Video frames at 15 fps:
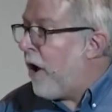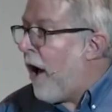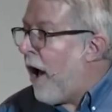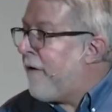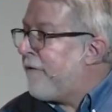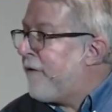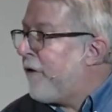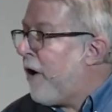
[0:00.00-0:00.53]
to
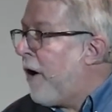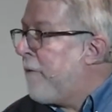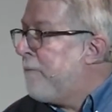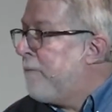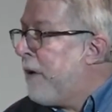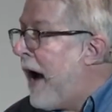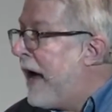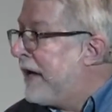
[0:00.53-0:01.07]
offer our
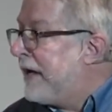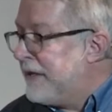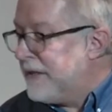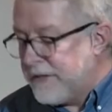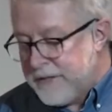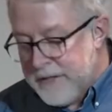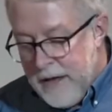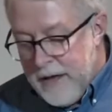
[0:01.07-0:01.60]

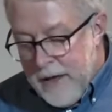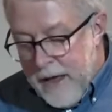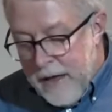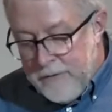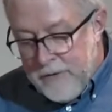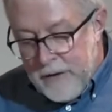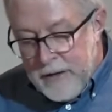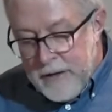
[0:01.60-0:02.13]
bodies
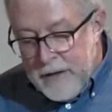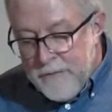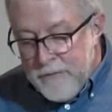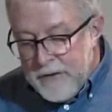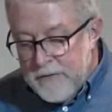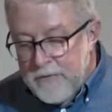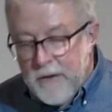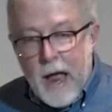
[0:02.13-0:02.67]
as a
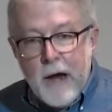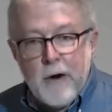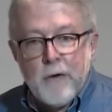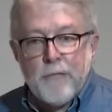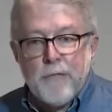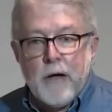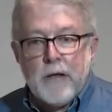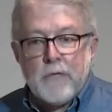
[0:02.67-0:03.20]
living
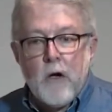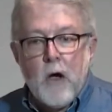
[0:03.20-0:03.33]
sacrifice,